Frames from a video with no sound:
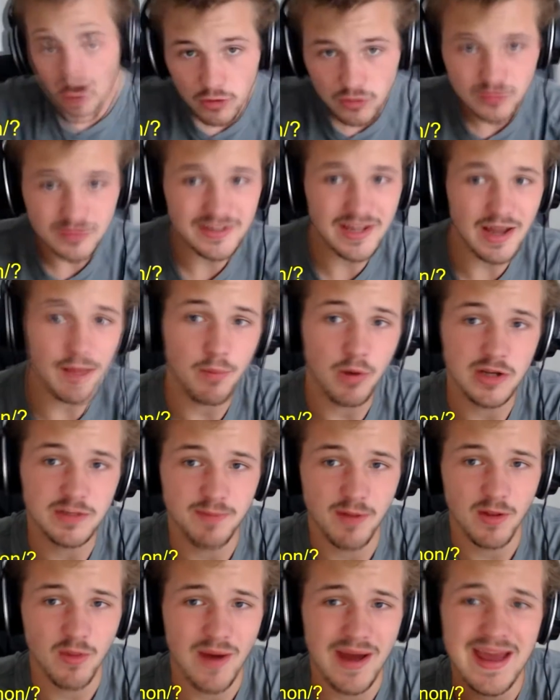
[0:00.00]
was 10
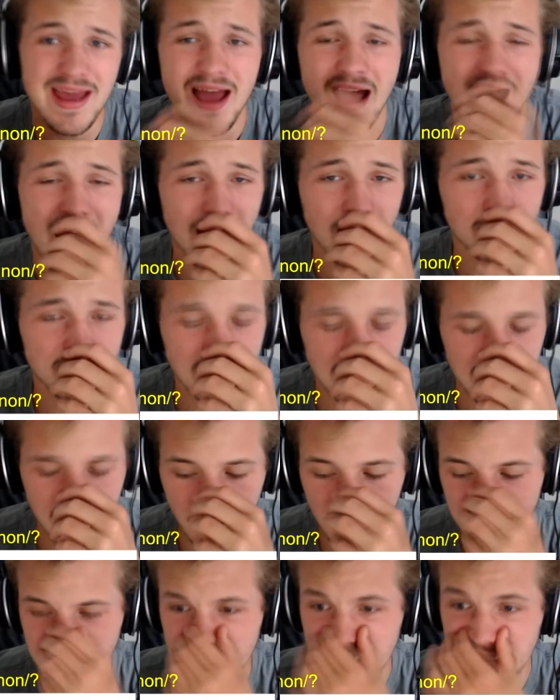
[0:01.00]
points by the way, and I was like,
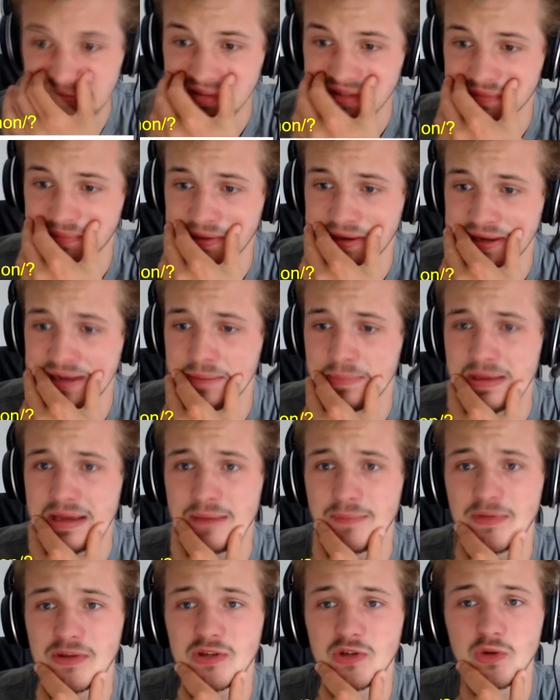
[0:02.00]
yo, let's get some speed. Let me
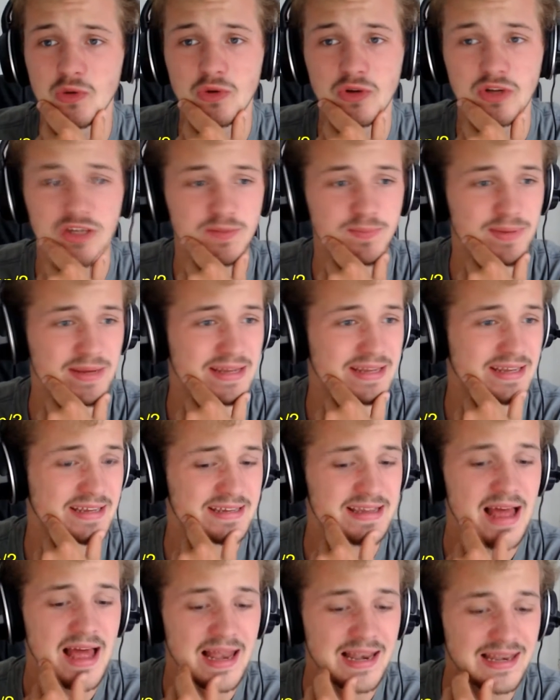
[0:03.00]
give me two good
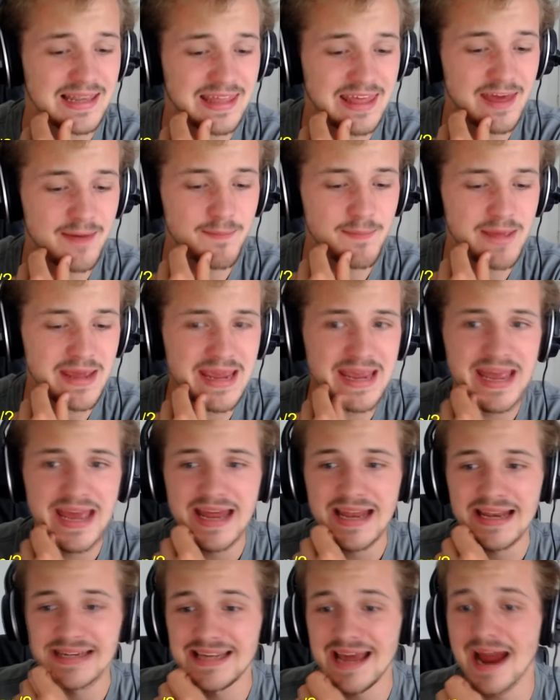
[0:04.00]
speeders. Give me
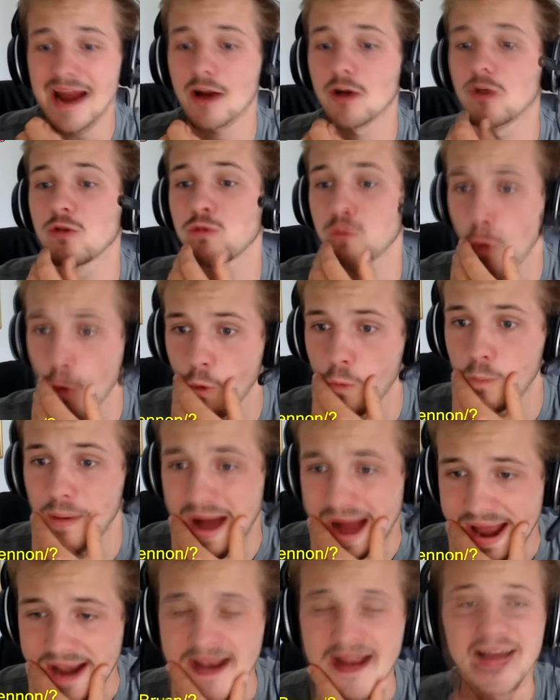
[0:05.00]
that
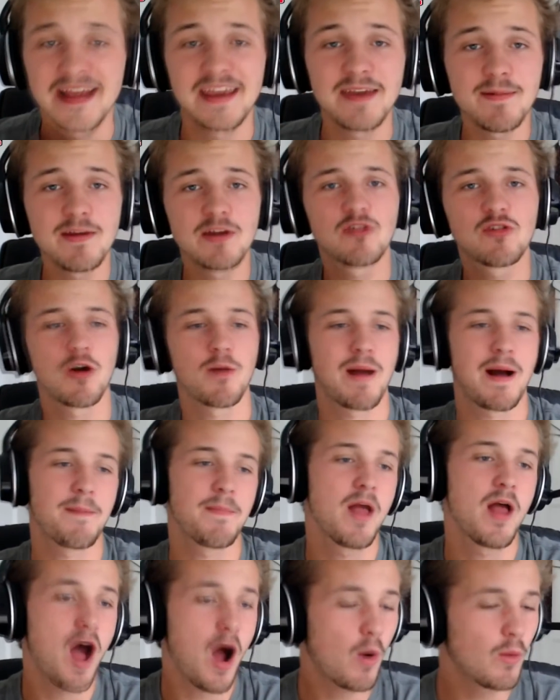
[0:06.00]
Crobat. Give me
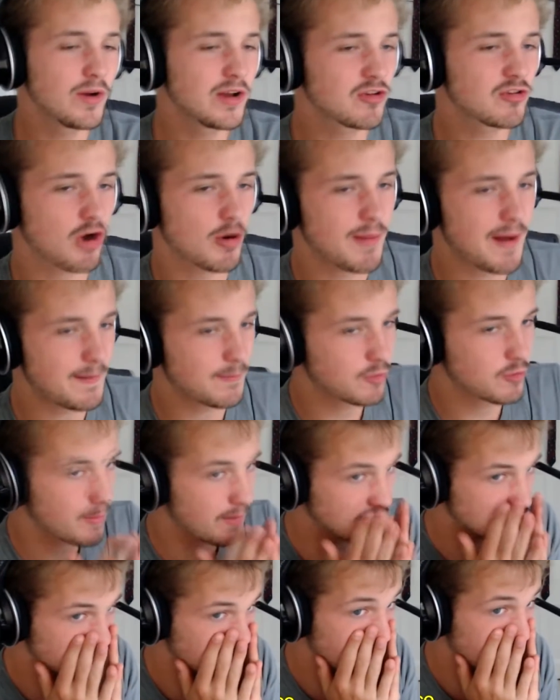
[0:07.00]
Crobat. I wanted Crobat.
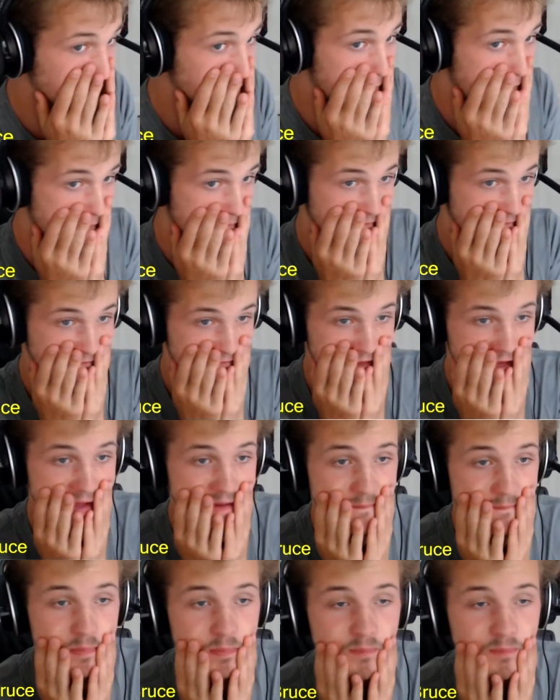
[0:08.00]
Crobat's a really good one. Flyer,